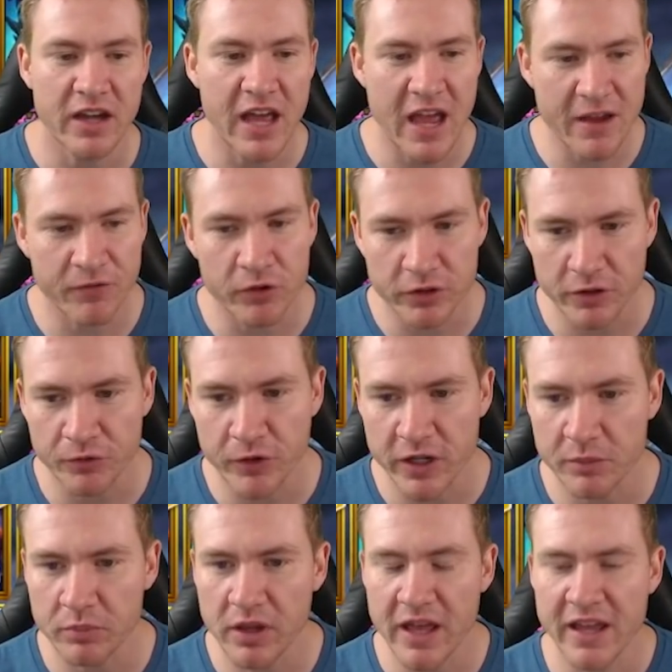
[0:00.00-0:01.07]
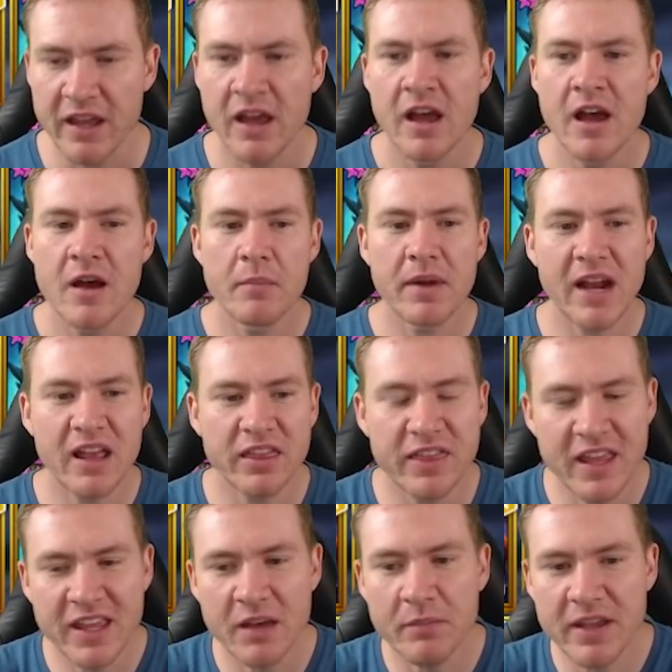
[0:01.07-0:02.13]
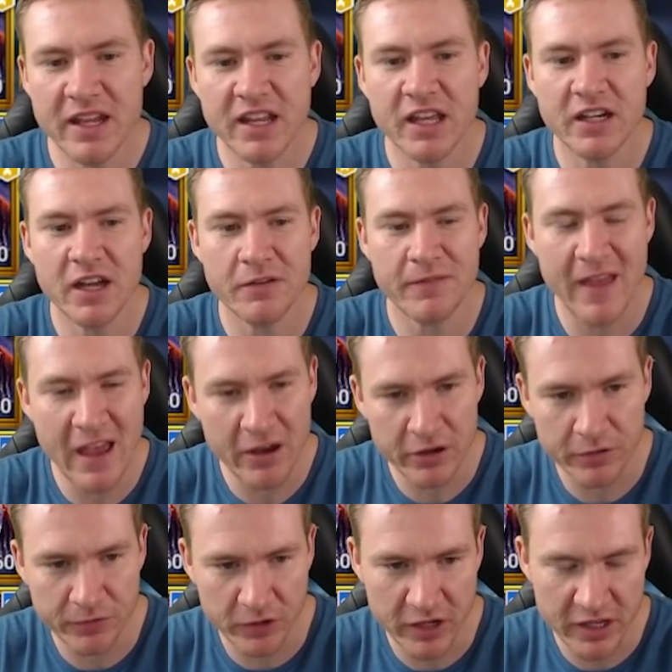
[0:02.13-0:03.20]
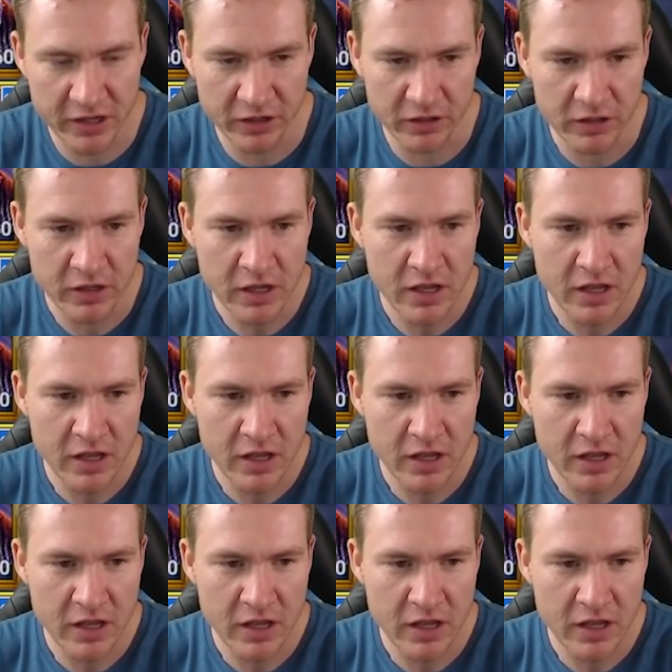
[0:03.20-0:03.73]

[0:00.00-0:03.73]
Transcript: I have her on the free to play, but I think I'm getting enough out of her here